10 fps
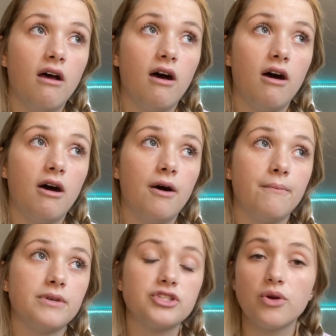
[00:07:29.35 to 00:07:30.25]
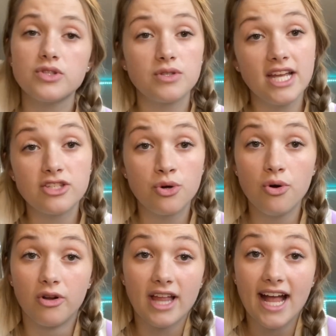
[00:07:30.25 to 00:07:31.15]
So it's
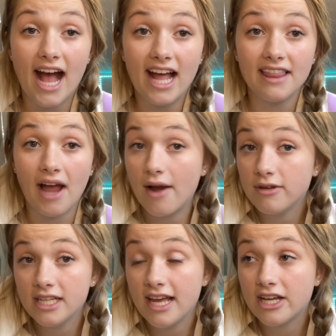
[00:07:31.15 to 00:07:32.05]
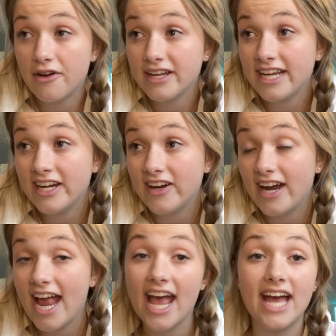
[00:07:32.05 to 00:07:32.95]
cool. Like I really like going here.
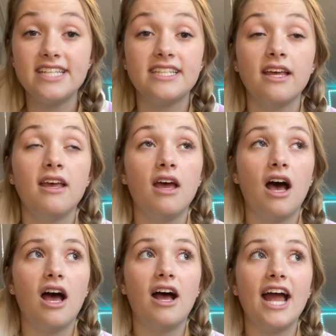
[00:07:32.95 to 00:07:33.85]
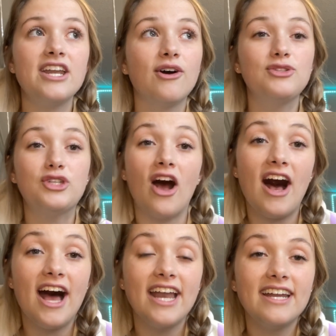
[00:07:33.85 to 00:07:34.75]
And I know
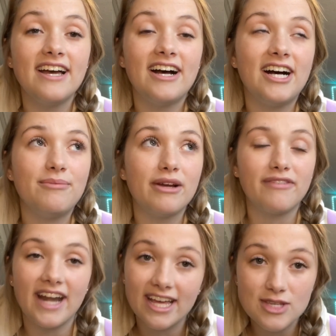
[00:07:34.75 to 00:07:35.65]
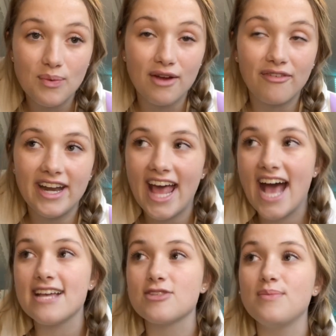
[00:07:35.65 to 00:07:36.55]
John, my friend Anna's boyfriend,
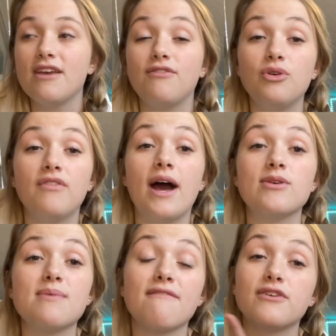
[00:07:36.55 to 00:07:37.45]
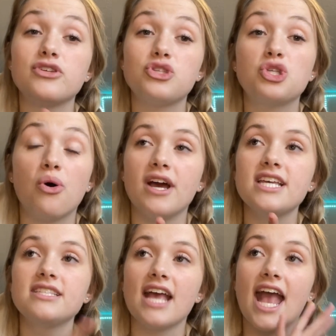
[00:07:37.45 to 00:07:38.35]
asked me if U of I was my first
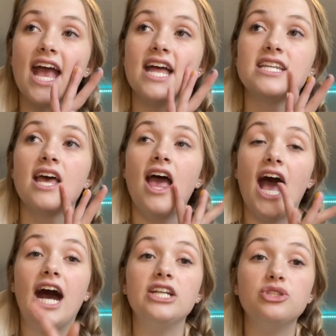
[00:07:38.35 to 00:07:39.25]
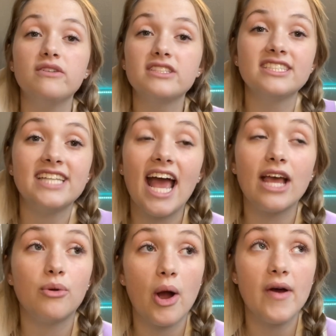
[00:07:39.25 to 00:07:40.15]
choice, and I do have to say,
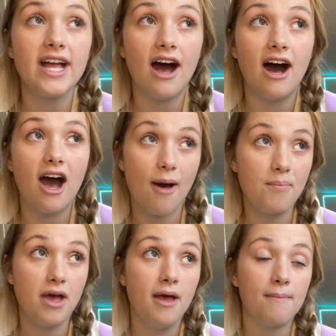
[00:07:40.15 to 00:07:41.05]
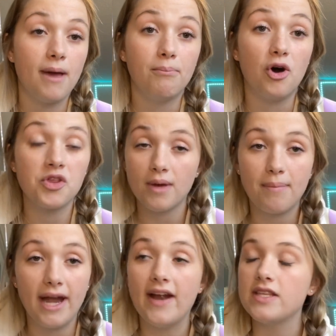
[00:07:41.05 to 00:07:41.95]
growing up, both my
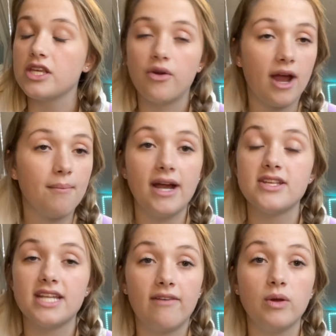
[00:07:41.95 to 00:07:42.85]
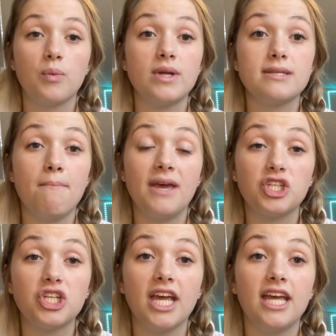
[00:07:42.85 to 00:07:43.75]
parents and grandparents and everyone went to
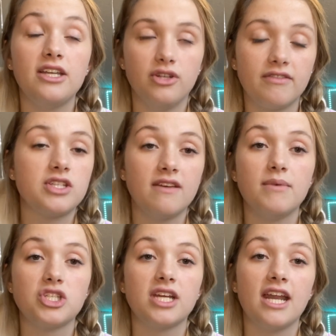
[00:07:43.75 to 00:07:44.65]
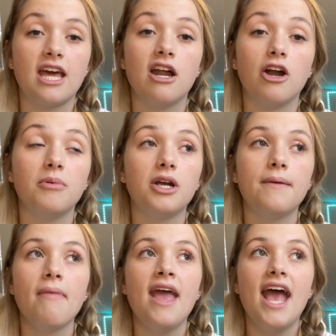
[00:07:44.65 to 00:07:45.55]
Michigan, University of Michigan, Ann Arbor,
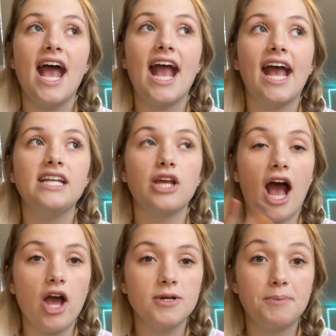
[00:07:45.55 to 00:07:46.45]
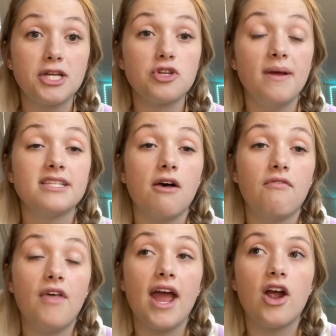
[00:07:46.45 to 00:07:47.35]
and I always pictured myself
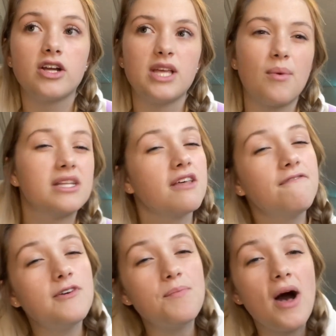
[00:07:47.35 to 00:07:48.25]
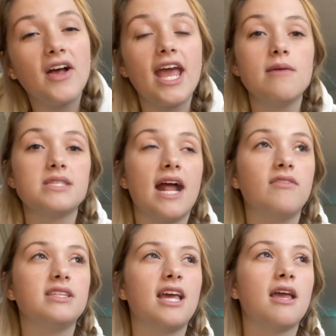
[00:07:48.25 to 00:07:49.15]
there because I went to the football games and
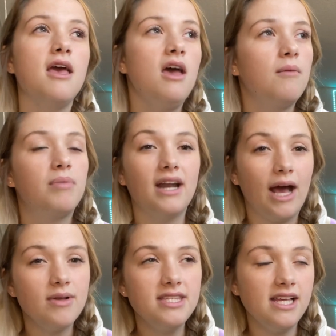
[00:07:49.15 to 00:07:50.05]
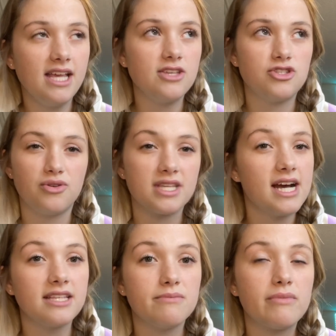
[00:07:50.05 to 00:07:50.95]
everything. But I would say like as soon as I
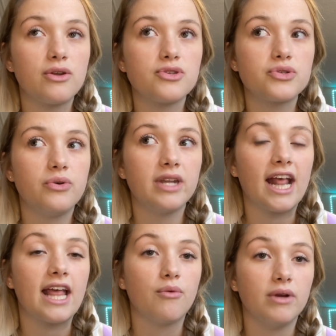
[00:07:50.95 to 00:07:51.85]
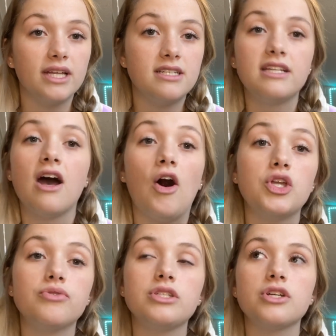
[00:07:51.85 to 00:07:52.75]
got to middle school and I like really did
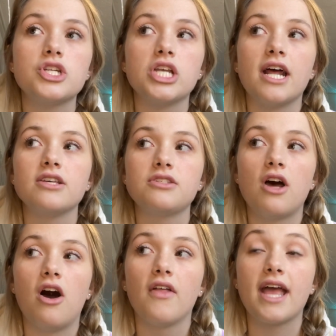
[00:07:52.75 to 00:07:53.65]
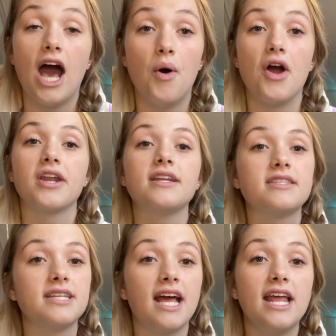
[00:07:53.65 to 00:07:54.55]
college research and I saw like how hard it is
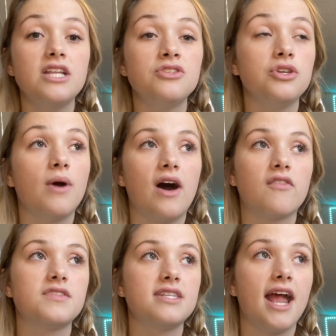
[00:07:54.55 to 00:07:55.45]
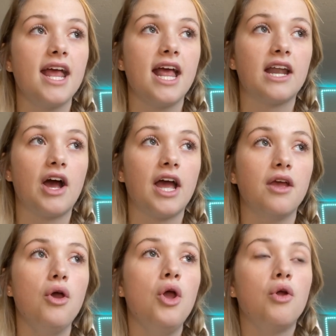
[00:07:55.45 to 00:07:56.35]
to get into out of state, and I
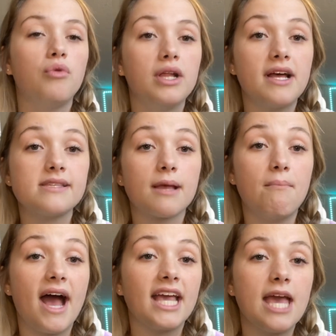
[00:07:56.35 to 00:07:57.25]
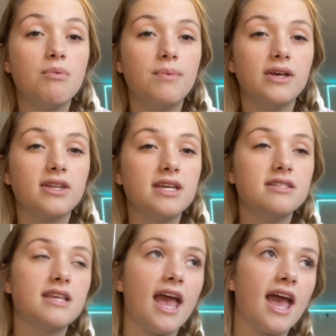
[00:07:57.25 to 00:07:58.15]
realized like my
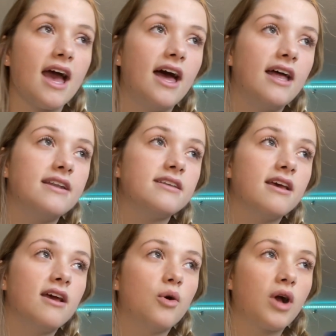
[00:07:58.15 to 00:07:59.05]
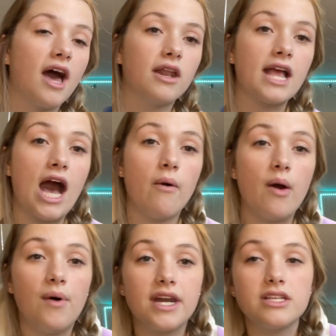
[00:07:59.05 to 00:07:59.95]
capabilities and kind of like how I wanted